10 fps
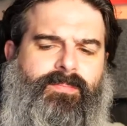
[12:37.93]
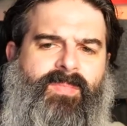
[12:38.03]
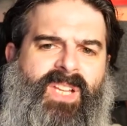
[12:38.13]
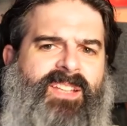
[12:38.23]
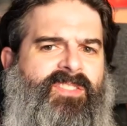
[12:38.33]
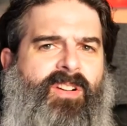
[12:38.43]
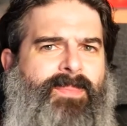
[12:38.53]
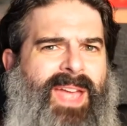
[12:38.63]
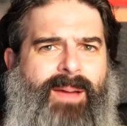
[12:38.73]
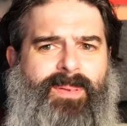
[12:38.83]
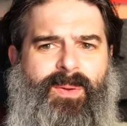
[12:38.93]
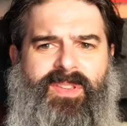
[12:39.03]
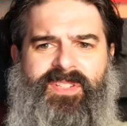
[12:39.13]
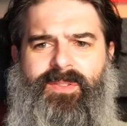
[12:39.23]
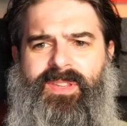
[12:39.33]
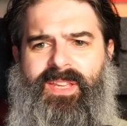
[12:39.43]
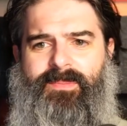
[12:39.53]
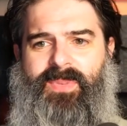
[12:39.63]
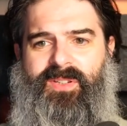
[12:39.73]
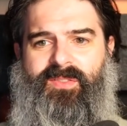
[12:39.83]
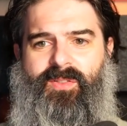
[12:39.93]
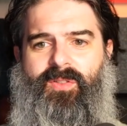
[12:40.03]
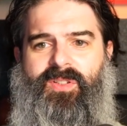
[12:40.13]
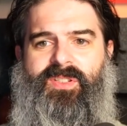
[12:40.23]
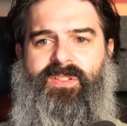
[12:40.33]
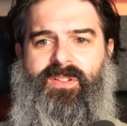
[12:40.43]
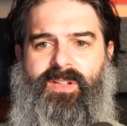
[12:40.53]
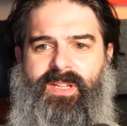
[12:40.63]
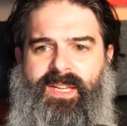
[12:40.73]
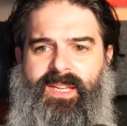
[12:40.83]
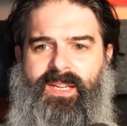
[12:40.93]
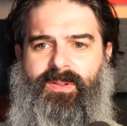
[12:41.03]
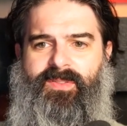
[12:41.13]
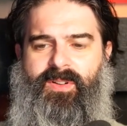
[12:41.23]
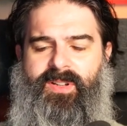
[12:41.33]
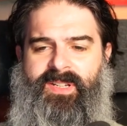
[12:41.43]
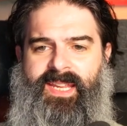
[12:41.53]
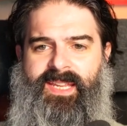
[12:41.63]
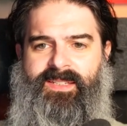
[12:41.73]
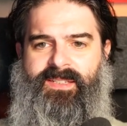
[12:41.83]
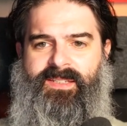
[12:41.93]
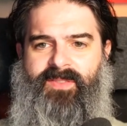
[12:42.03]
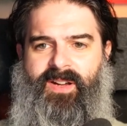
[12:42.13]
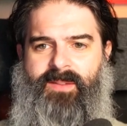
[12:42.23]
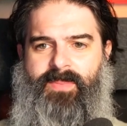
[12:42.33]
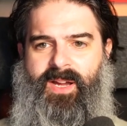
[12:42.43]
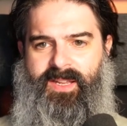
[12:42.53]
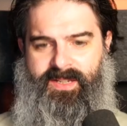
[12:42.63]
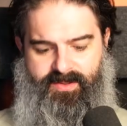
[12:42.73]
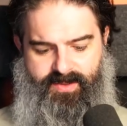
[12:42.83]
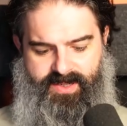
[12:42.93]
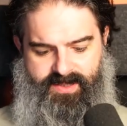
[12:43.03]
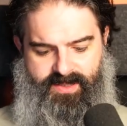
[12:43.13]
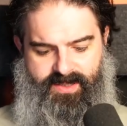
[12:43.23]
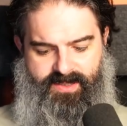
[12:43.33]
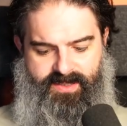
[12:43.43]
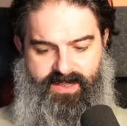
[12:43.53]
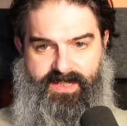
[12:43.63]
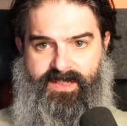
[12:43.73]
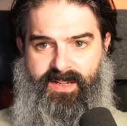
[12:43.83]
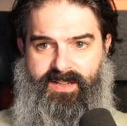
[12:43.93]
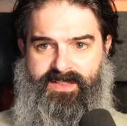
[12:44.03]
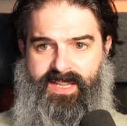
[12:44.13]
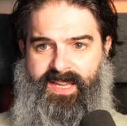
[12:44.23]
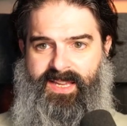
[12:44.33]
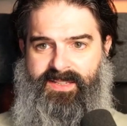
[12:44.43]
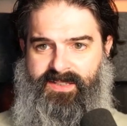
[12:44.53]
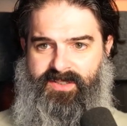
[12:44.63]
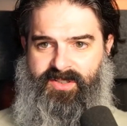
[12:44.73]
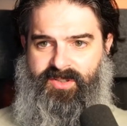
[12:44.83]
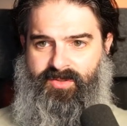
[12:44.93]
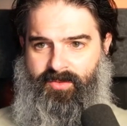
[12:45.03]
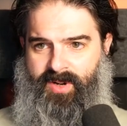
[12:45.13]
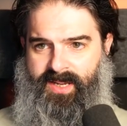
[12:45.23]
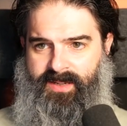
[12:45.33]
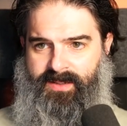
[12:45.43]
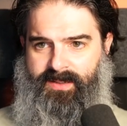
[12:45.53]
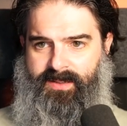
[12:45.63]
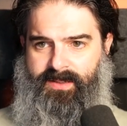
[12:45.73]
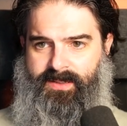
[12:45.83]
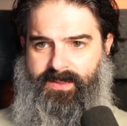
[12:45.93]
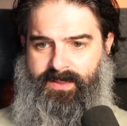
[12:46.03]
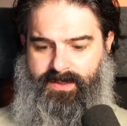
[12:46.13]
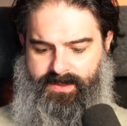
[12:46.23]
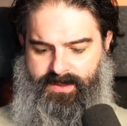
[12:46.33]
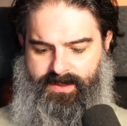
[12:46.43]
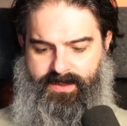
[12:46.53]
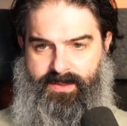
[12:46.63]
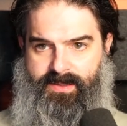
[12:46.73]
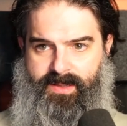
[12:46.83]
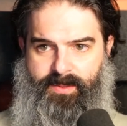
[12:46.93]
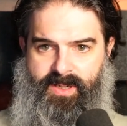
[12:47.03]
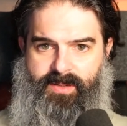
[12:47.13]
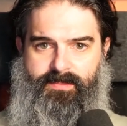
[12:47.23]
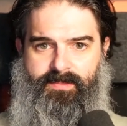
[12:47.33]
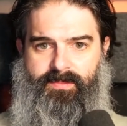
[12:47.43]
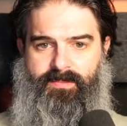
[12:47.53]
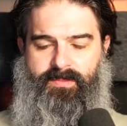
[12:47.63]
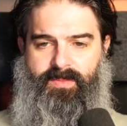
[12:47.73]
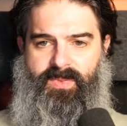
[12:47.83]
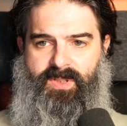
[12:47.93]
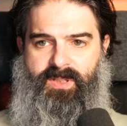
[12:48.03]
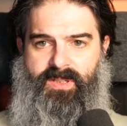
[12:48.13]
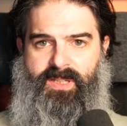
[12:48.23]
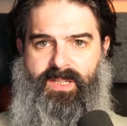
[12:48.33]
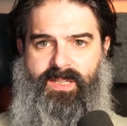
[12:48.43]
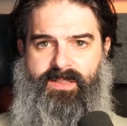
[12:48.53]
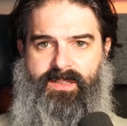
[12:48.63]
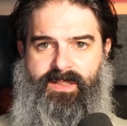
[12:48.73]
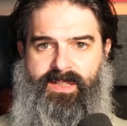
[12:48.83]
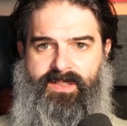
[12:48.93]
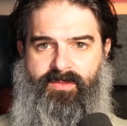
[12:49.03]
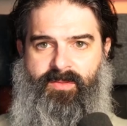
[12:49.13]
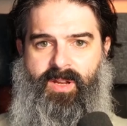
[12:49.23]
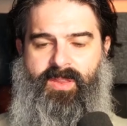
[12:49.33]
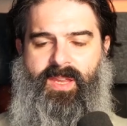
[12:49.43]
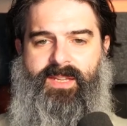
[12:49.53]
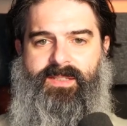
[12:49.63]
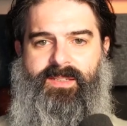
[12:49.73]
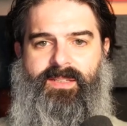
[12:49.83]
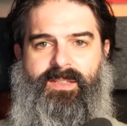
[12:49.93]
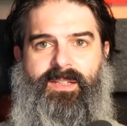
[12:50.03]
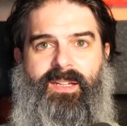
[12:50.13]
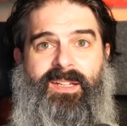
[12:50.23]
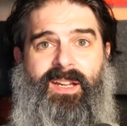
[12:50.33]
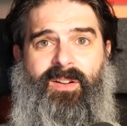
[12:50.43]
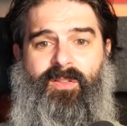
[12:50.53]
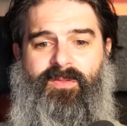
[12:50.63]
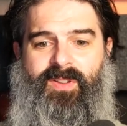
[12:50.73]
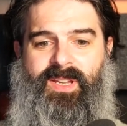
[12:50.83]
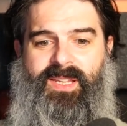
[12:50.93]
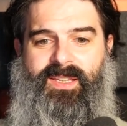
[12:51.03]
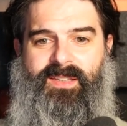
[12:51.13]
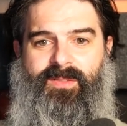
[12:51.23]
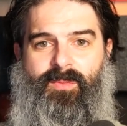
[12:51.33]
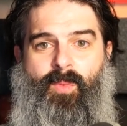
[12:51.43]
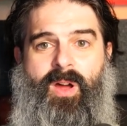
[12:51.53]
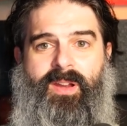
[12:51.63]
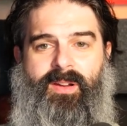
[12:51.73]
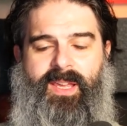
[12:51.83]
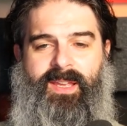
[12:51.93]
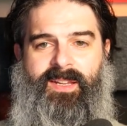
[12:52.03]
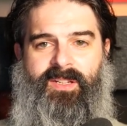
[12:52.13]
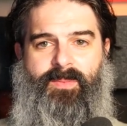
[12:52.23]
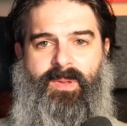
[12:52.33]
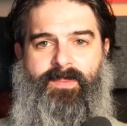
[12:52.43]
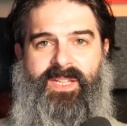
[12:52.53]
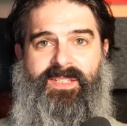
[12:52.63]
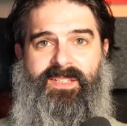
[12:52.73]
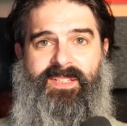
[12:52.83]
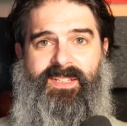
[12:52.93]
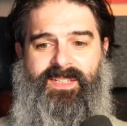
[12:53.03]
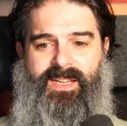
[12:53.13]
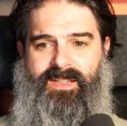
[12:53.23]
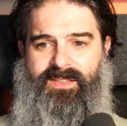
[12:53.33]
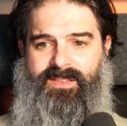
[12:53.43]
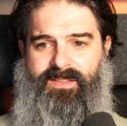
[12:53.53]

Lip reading: It's not going to be happy with us doing that because, of course, in here we've got an int divided by another int. So let's cast that as a string. There we go. And let's run that. And now hopefully, I'll get a little bit better syntax.